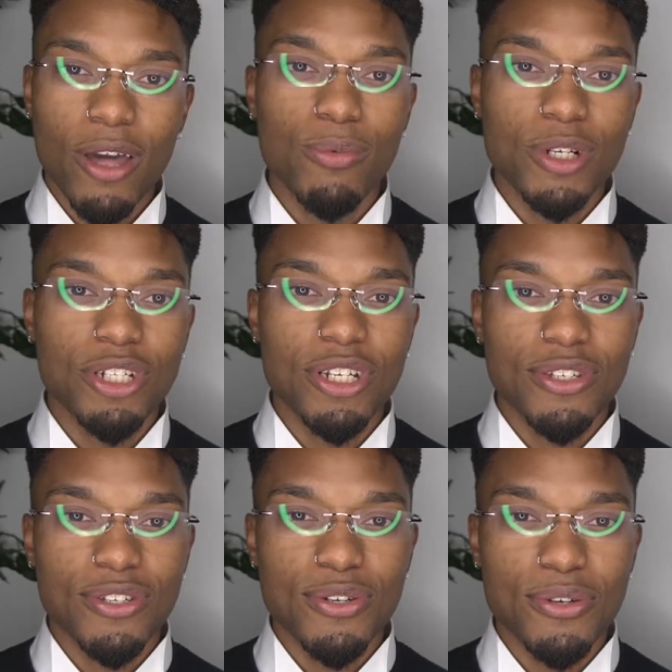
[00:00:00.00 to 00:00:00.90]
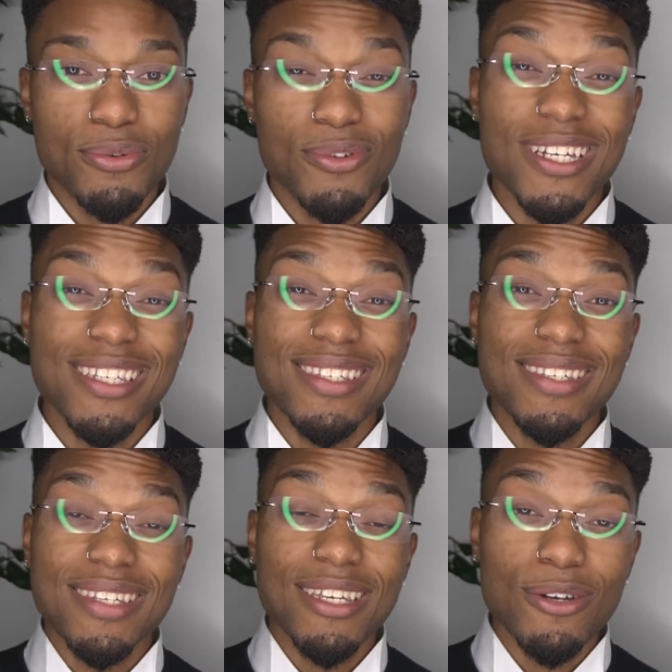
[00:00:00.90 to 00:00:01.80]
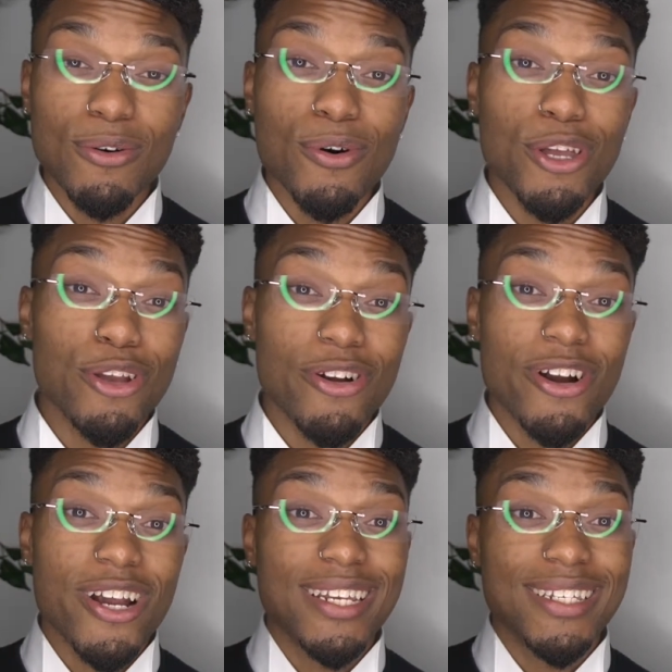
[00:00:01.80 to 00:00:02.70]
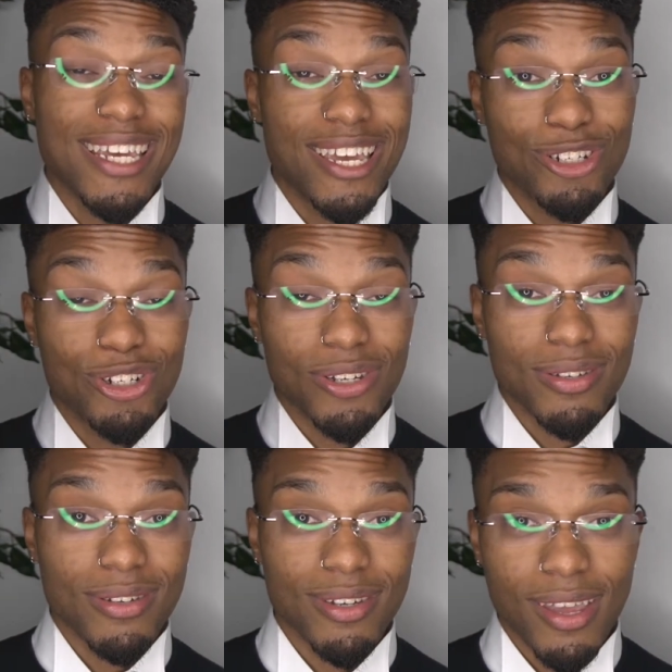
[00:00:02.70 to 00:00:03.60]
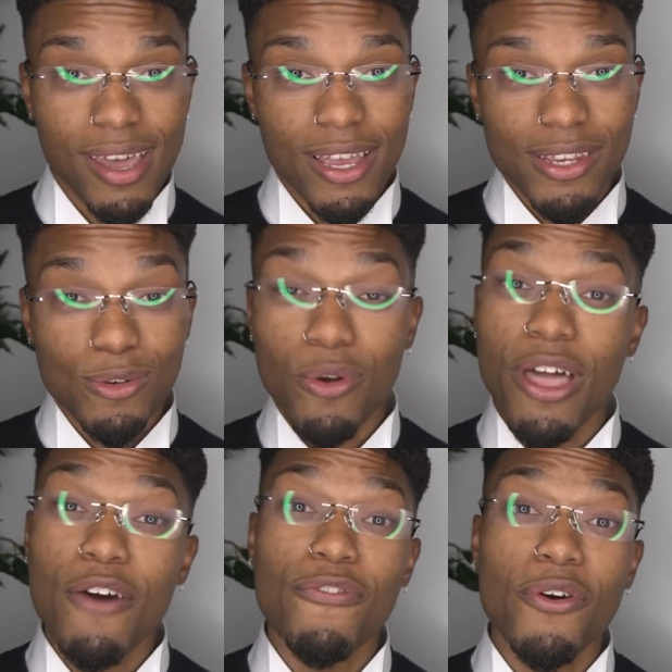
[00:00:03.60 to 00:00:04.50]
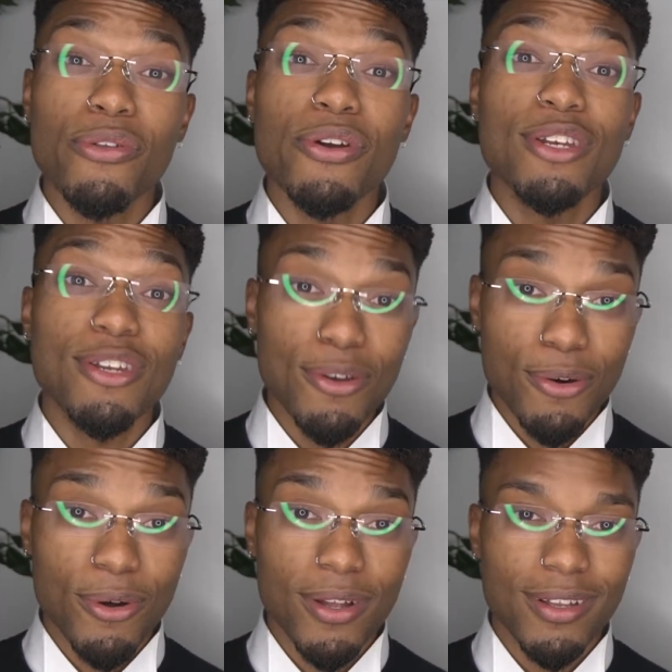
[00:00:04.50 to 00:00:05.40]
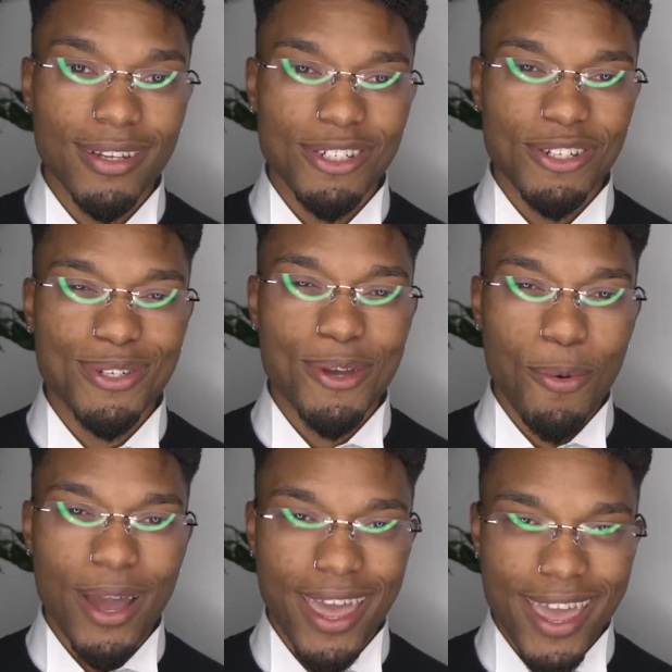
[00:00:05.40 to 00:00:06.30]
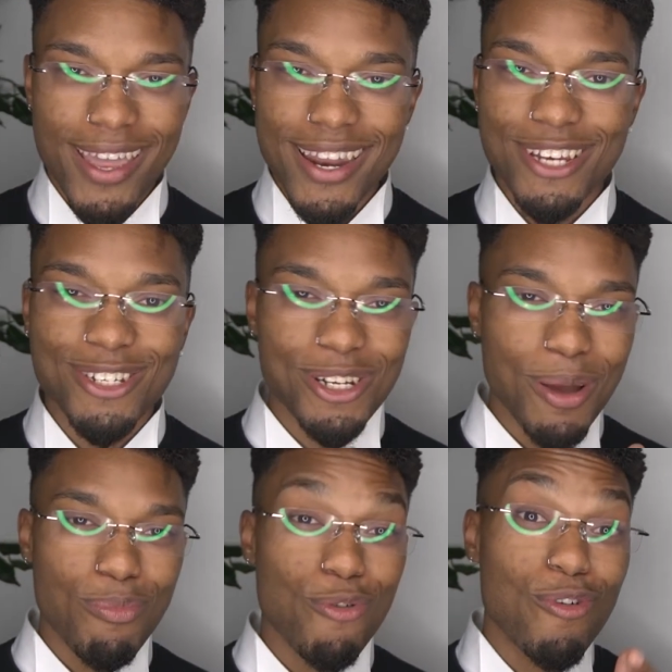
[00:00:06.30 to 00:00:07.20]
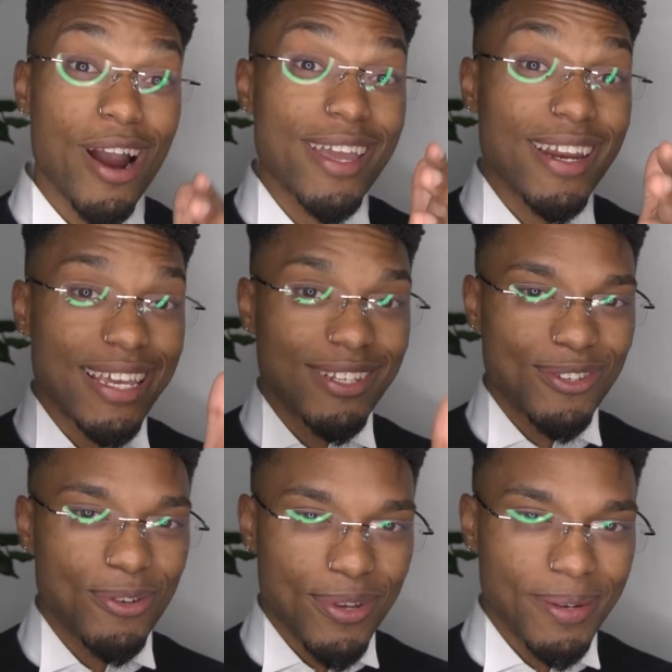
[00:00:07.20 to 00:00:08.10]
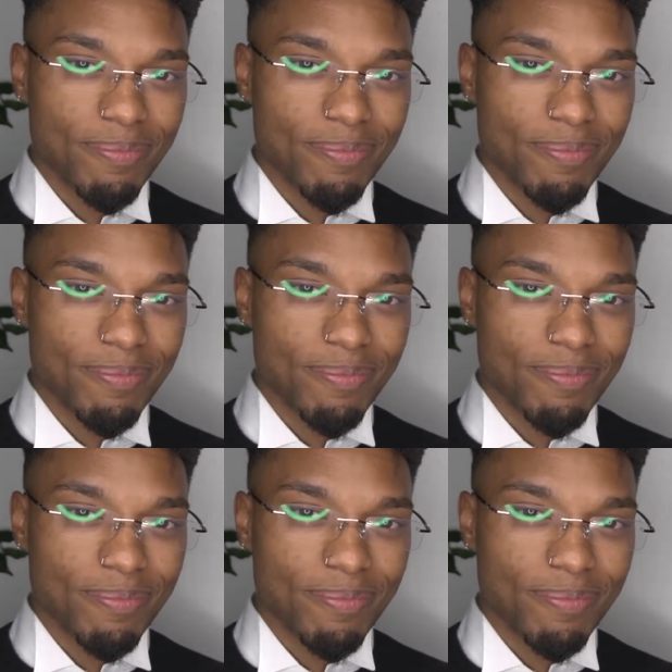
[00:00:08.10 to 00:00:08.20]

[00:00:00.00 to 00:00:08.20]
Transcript: which is to conceal your intentions. So without further ado, let's just go ahead and jump right into it.